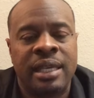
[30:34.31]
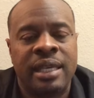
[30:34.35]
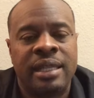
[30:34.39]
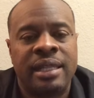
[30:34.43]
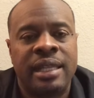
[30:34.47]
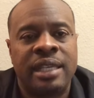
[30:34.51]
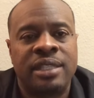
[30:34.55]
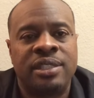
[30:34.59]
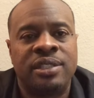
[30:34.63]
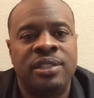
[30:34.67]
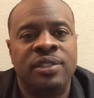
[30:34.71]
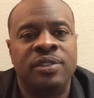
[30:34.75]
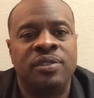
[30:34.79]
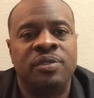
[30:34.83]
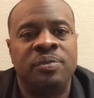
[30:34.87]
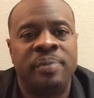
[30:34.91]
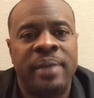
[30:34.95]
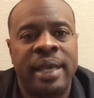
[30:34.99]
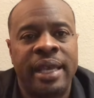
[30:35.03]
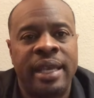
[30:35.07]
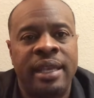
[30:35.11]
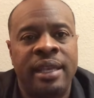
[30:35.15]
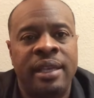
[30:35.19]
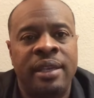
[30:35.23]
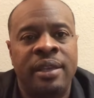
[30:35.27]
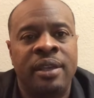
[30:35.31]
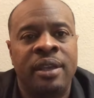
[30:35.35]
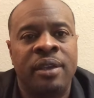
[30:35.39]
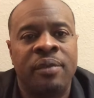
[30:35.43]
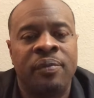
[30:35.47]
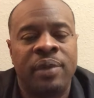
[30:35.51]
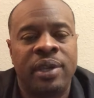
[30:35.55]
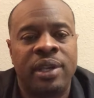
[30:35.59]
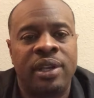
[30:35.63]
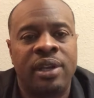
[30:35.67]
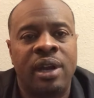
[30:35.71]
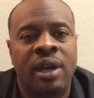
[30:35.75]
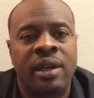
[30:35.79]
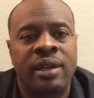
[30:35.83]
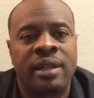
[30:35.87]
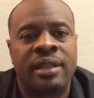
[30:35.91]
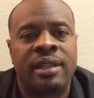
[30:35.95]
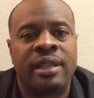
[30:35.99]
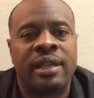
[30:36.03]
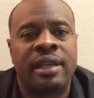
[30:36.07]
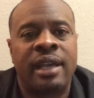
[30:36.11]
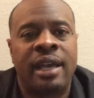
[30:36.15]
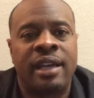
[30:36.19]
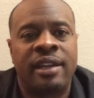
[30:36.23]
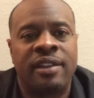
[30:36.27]
that you've made regarding the
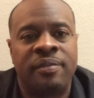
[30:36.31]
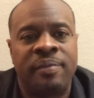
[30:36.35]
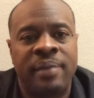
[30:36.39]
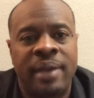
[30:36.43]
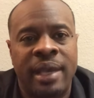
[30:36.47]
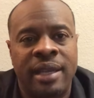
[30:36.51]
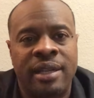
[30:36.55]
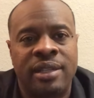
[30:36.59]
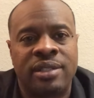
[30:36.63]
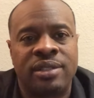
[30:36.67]
kind of man